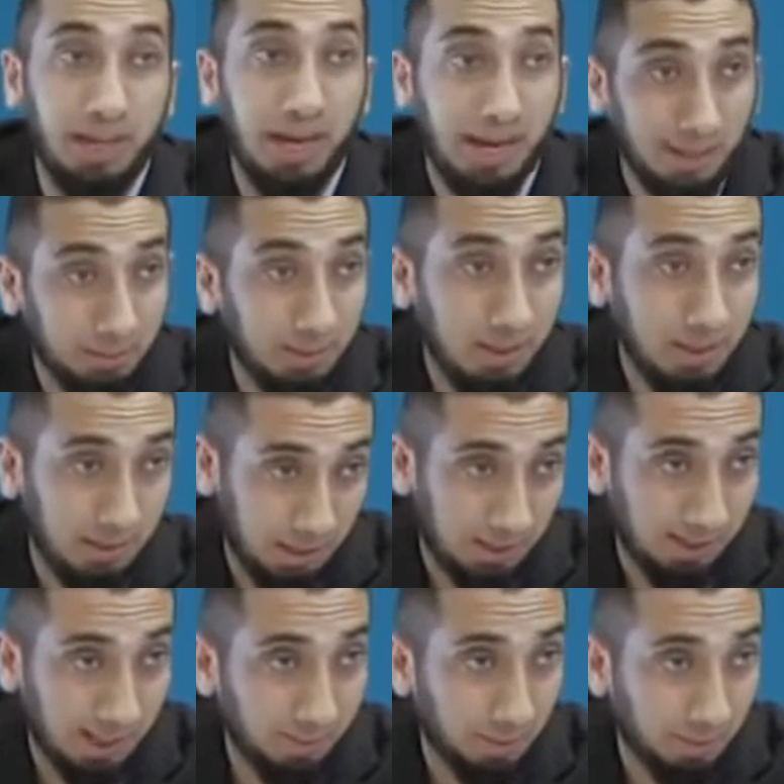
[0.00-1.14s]
That Iblis,
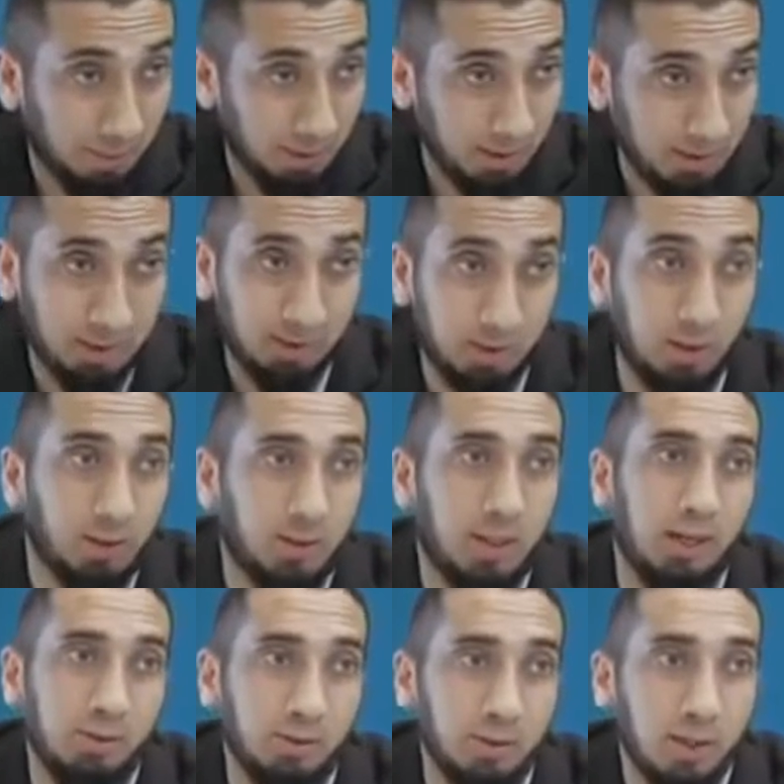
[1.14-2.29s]
that same Iblis is still
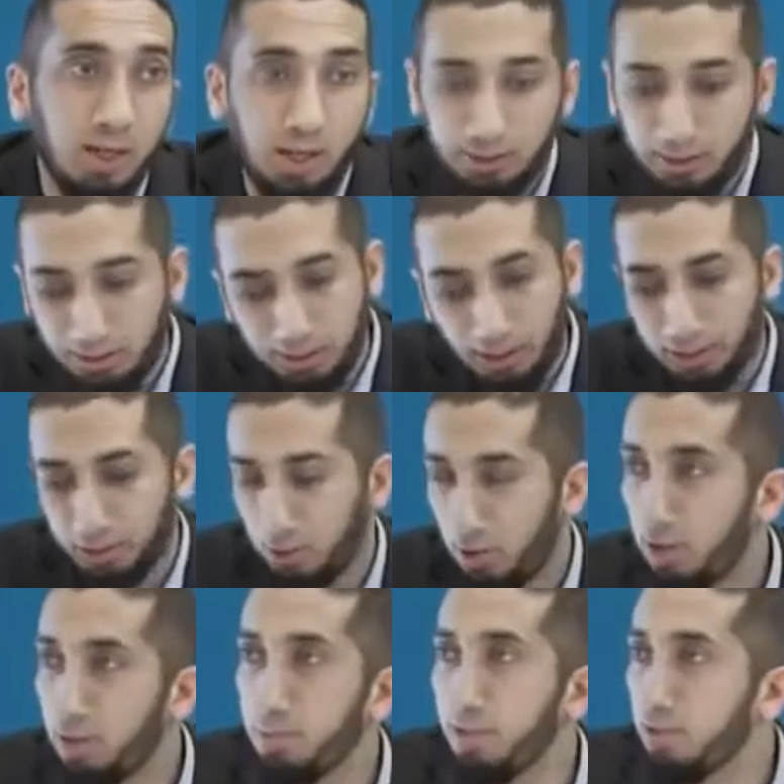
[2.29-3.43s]
around. And he's got his
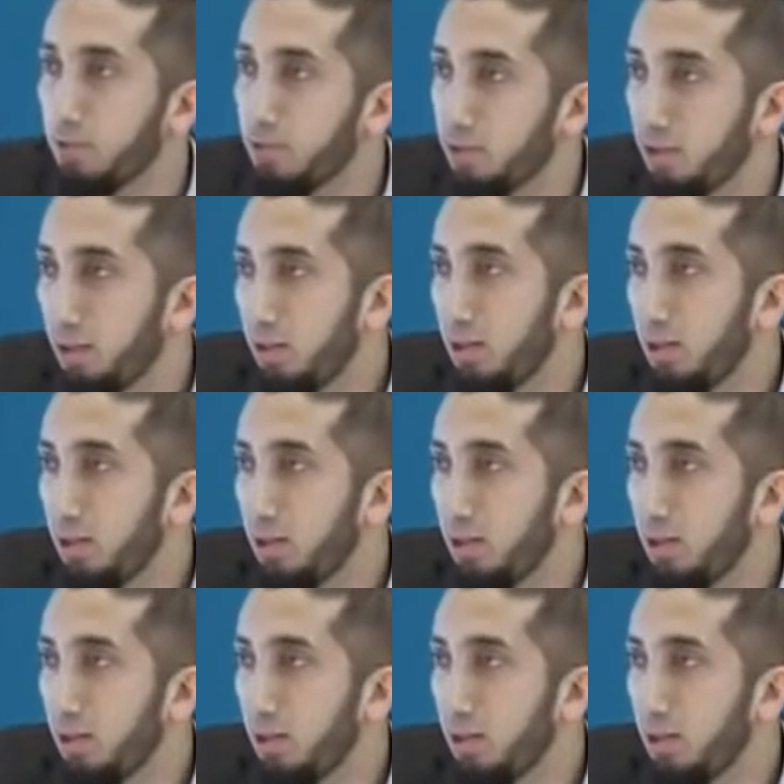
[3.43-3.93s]
armies.